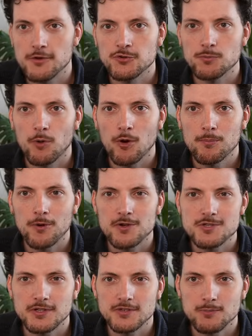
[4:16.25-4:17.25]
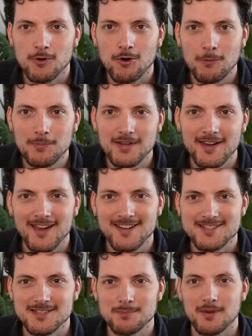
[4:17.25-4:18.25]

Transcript: small projects more complicated,